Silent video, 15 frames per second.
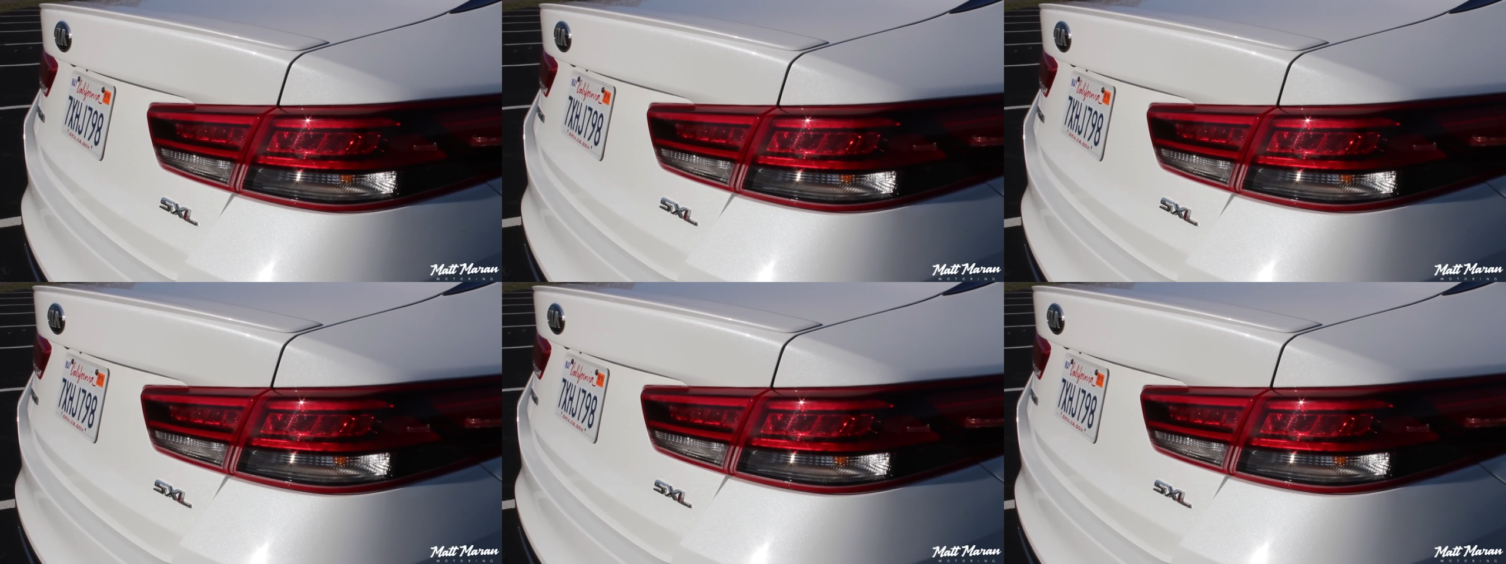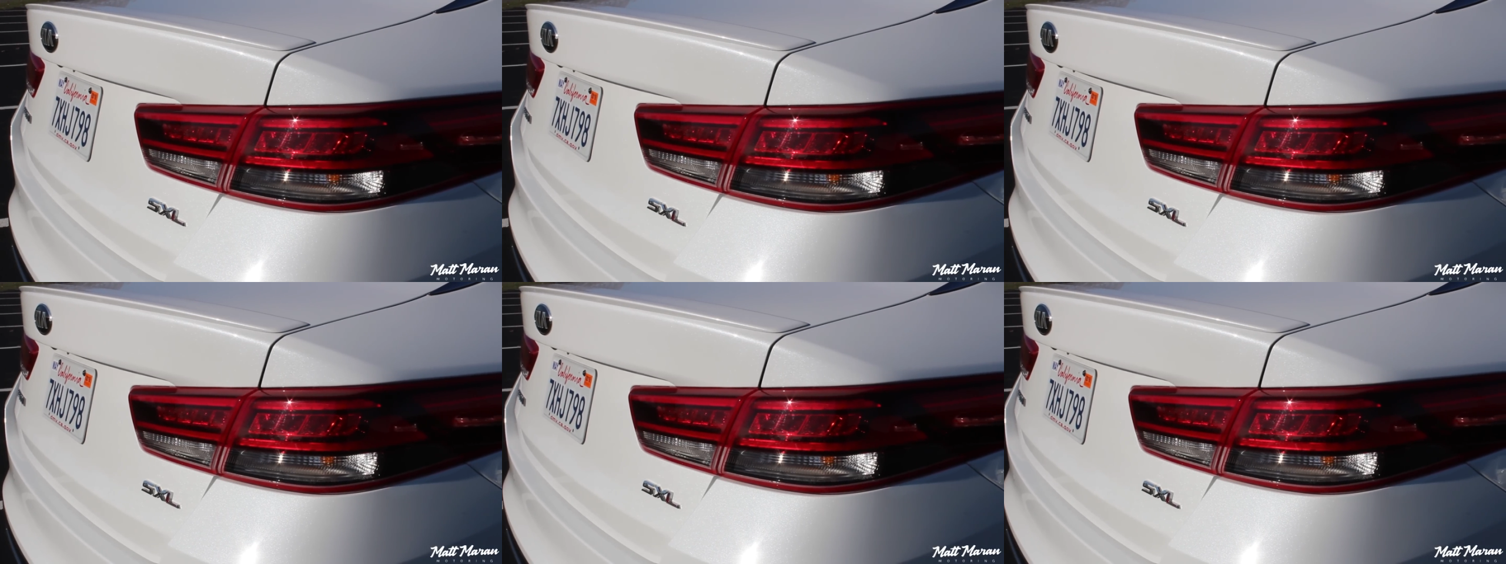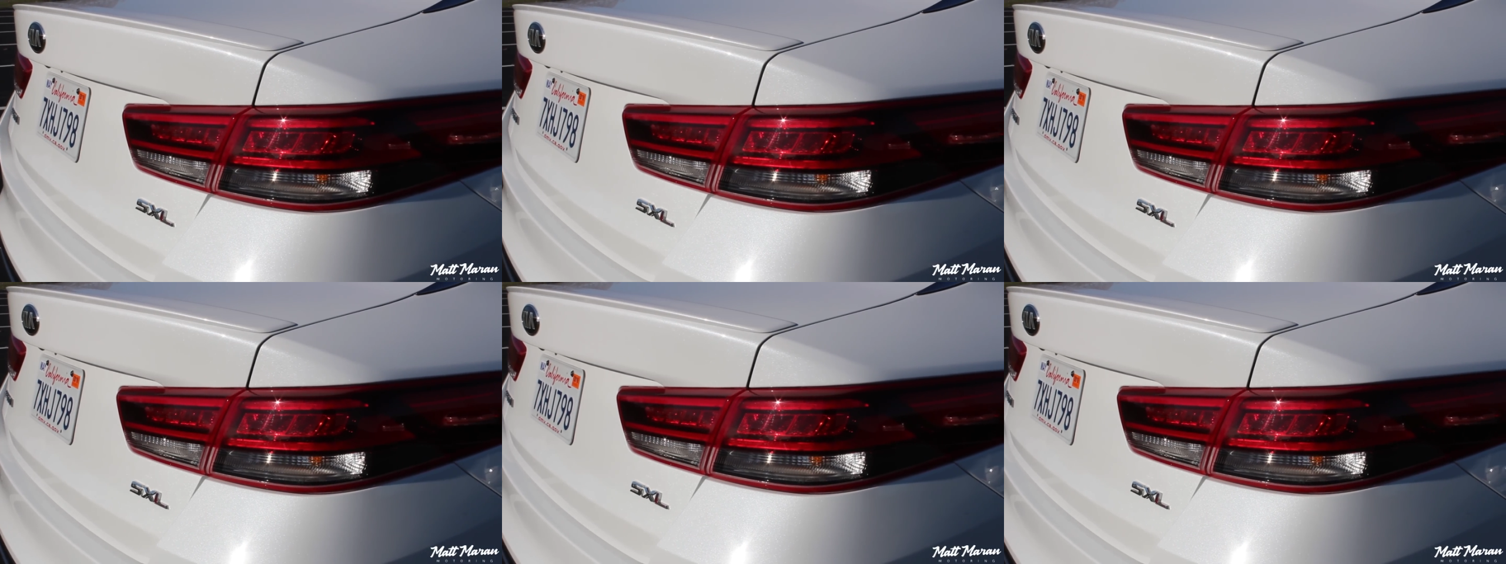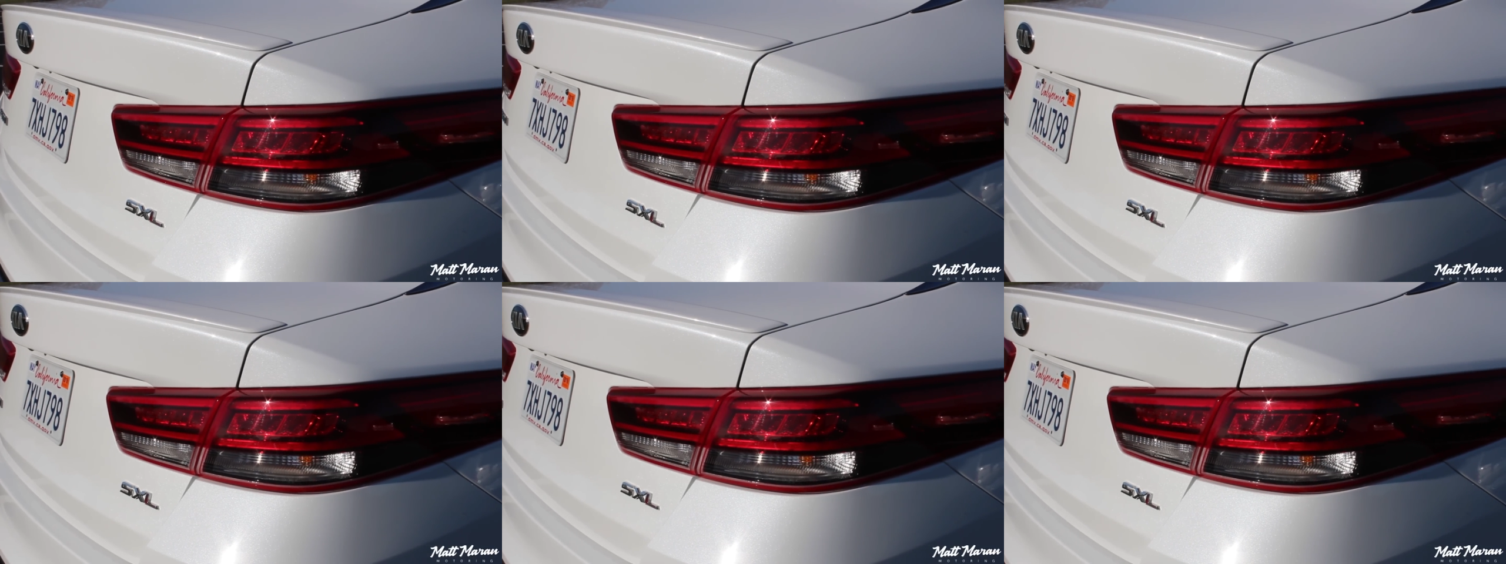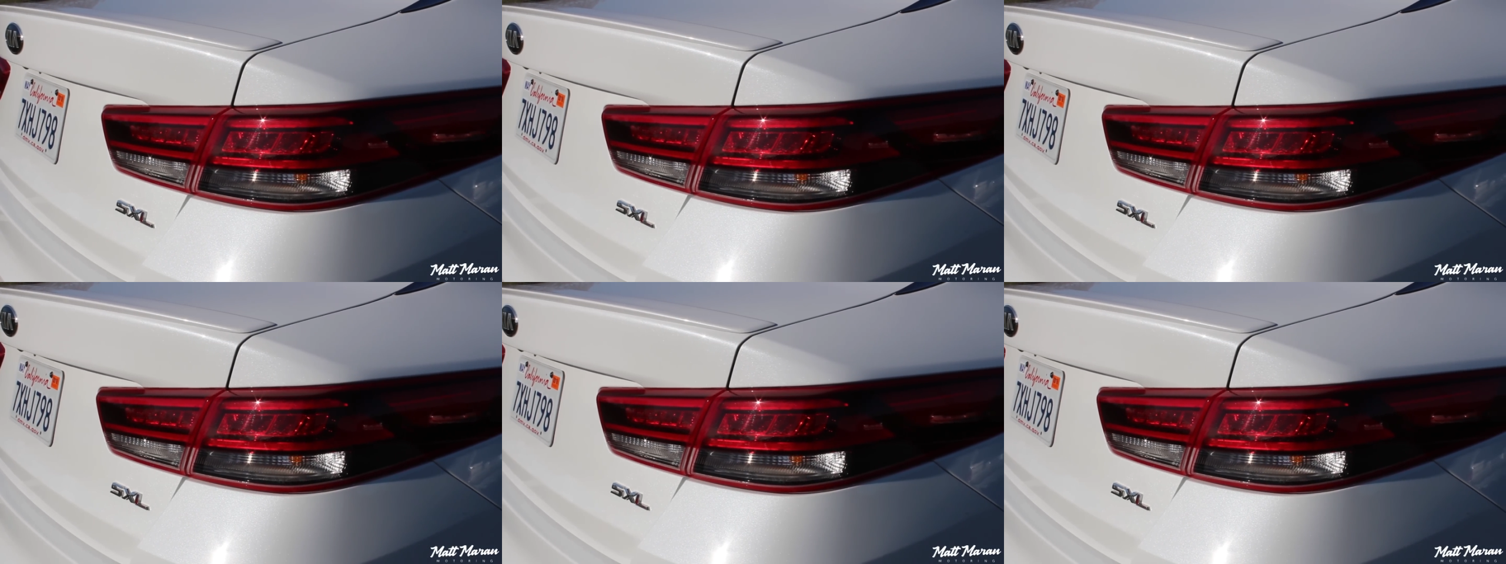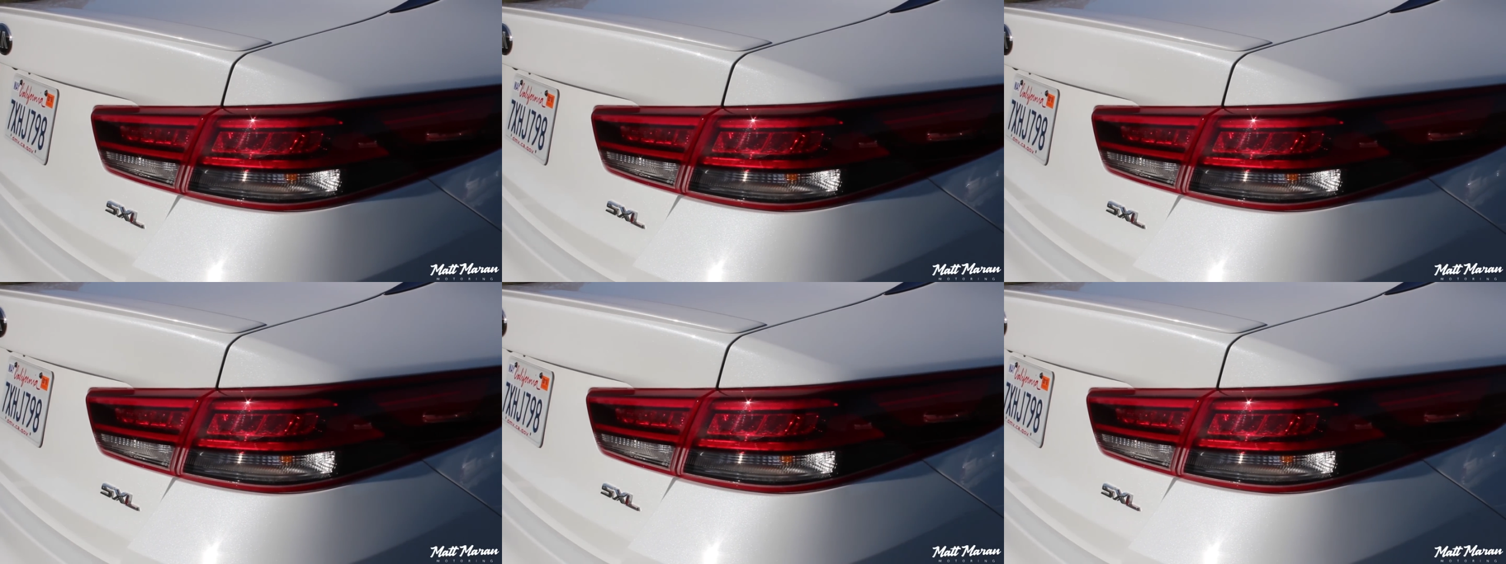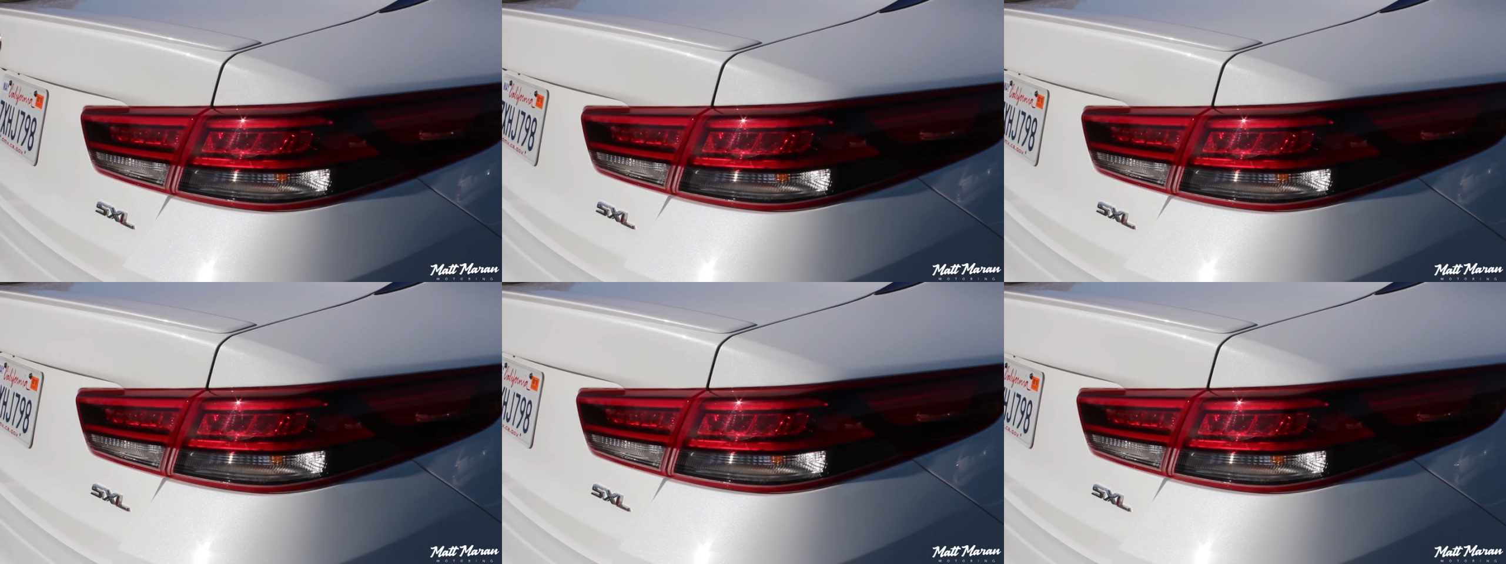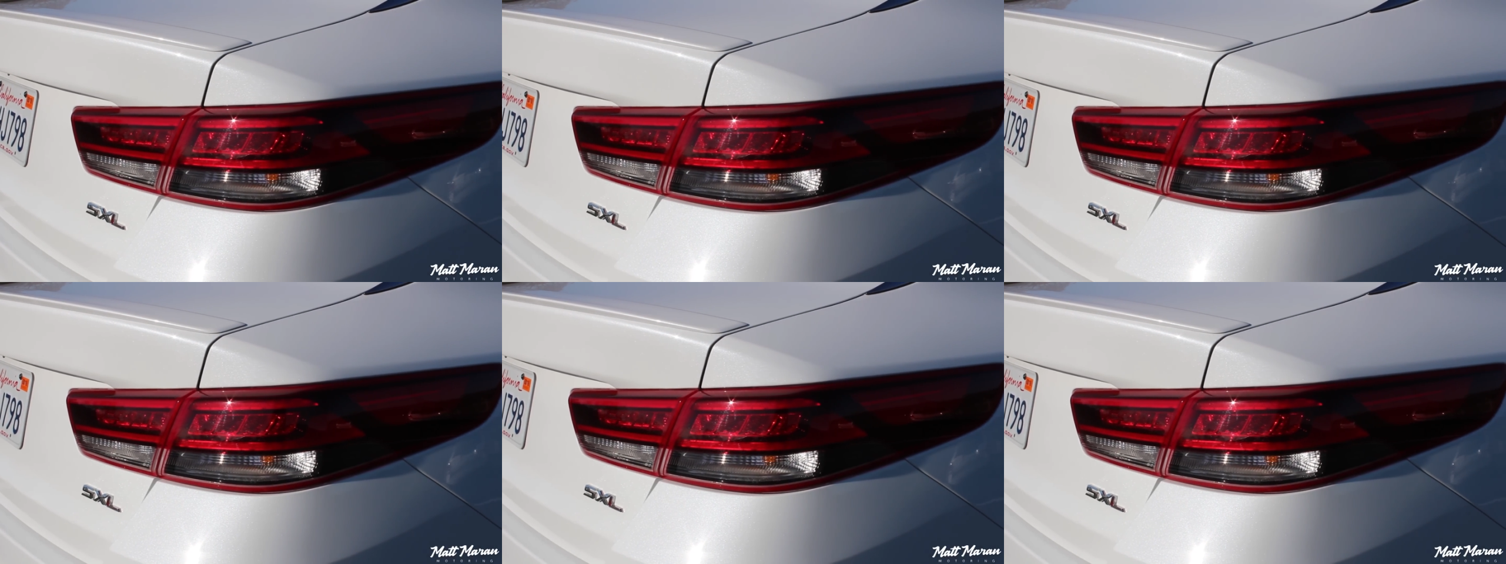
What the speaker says: [unreadable: no face in view]